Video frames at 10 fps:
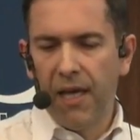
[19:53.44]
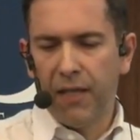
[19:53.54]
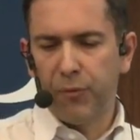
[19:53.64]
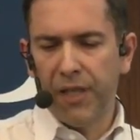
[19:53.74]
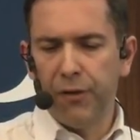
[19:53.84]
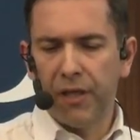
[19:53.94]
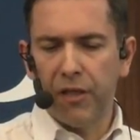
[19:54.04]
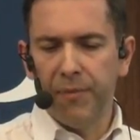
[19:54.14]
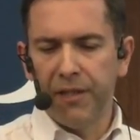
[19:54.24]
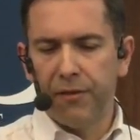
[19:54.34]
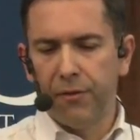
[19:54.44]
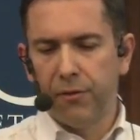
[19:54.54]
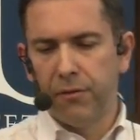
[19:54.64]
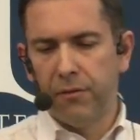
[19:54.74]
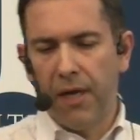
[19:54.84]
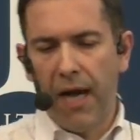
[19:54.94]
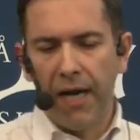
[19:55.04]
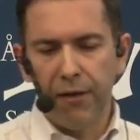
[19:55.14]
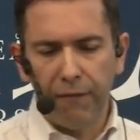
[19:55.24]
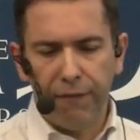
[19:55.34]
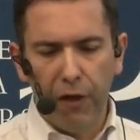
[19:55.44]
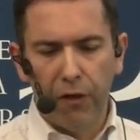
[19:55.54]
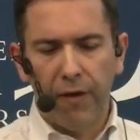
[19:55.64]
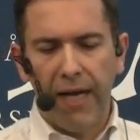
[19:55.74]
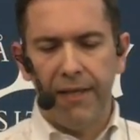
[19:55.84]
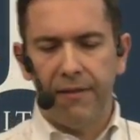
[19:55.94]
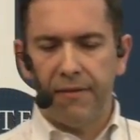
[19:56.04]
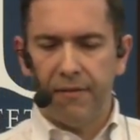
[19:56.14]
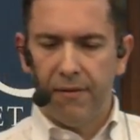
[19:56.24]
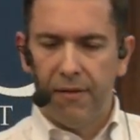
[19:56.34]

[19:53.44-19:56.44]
And when you are coming to higher flow rate,